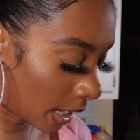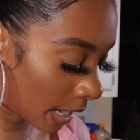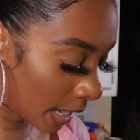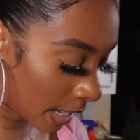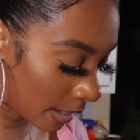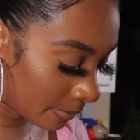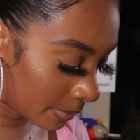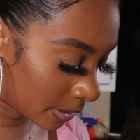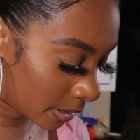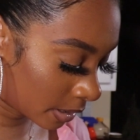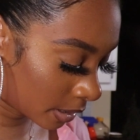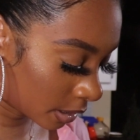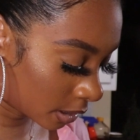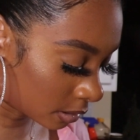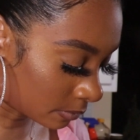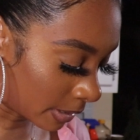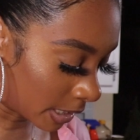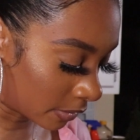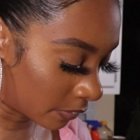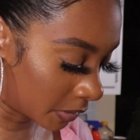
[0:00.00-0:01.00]

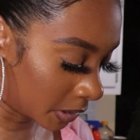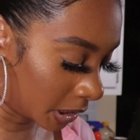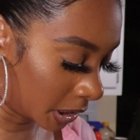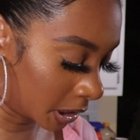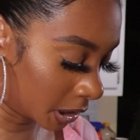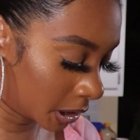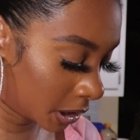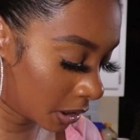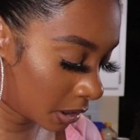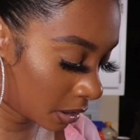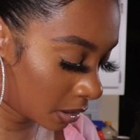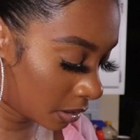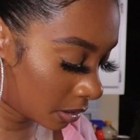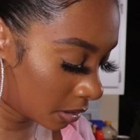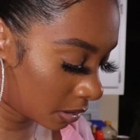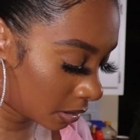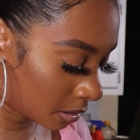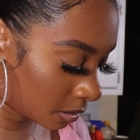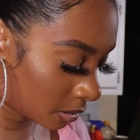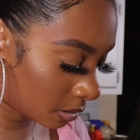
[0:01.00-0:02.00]
cabbage, macaroni and
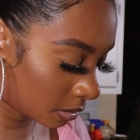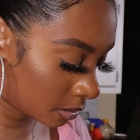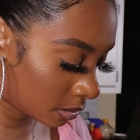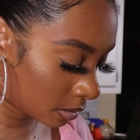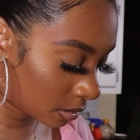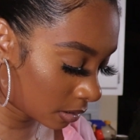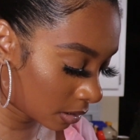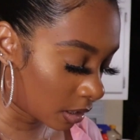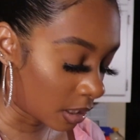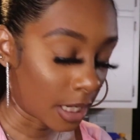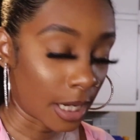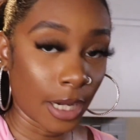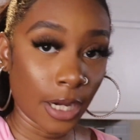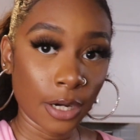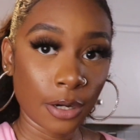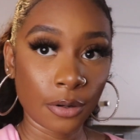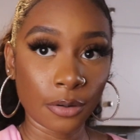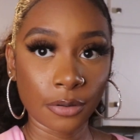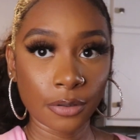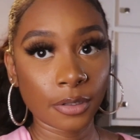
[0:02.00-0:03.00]
cheese, kale